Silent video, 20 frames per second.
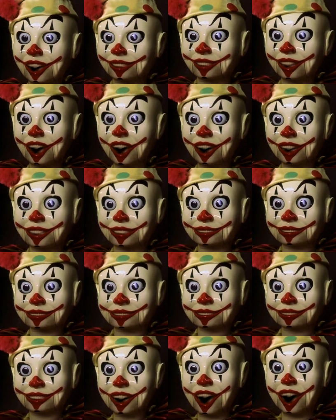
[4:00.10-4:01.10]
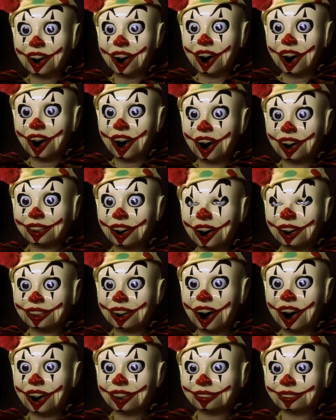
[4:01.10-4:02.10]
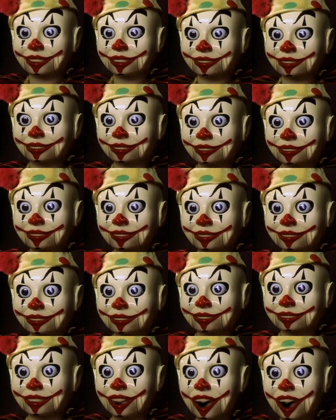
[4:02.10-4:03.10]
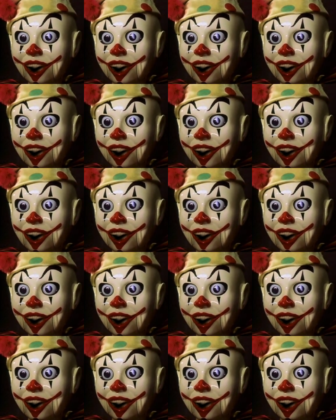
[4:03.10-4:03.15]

is, I don't have an address other